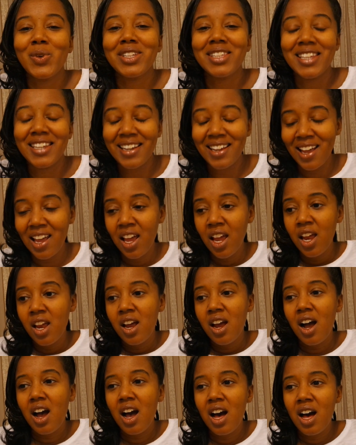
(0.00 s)
willing.
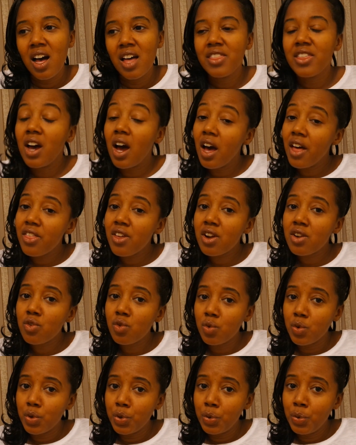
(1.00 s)
The other
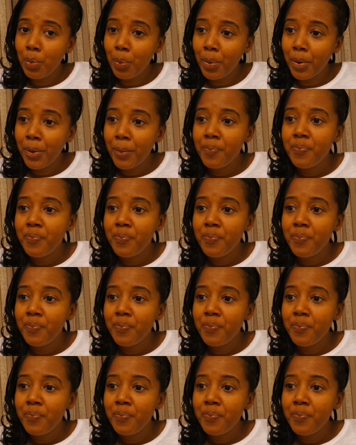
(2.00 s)
group